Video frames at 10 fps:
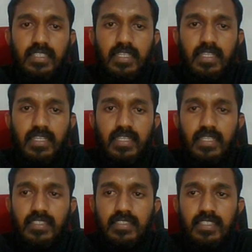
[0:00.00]
check, king
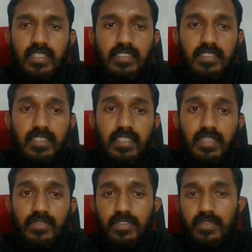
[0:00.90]
h6, king
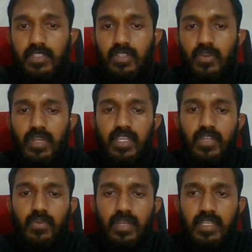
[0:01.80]
f7. Okay,
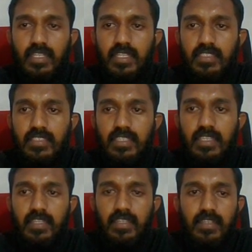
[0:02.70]
rook at
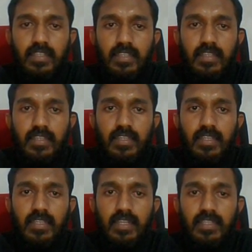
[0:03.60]
h3,
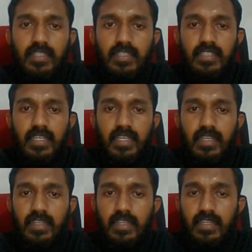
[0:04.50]
knight g
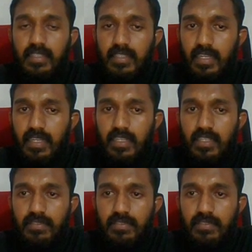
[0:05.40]
check, h check.